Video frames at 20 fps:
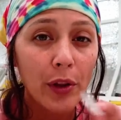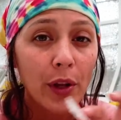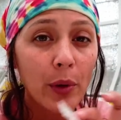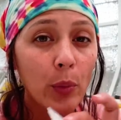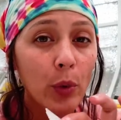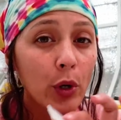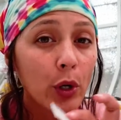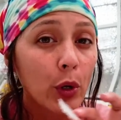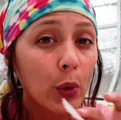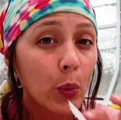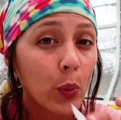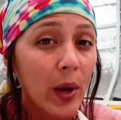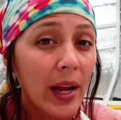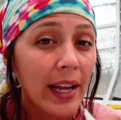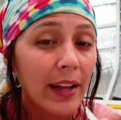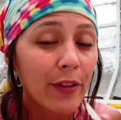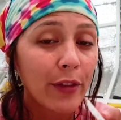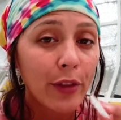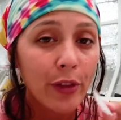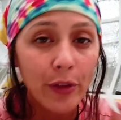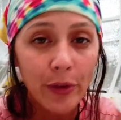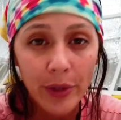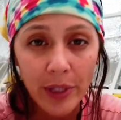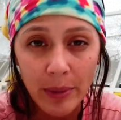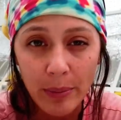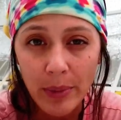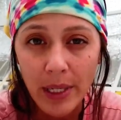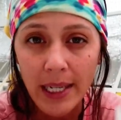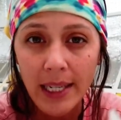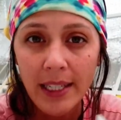and then we're going to wait
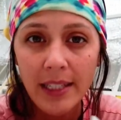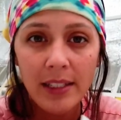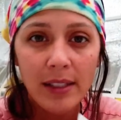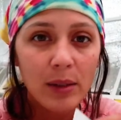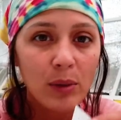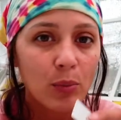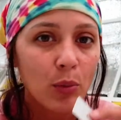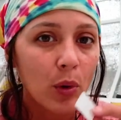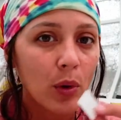30 minutes